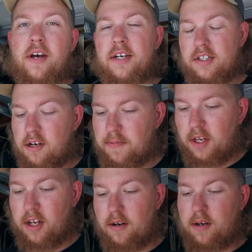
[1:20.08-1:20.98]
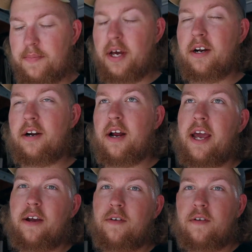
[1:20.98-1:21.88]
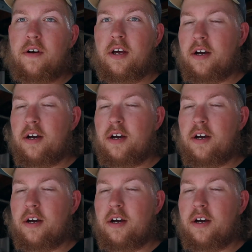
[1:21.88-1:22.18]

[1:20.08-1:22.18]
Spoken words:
guys up to get a better angle.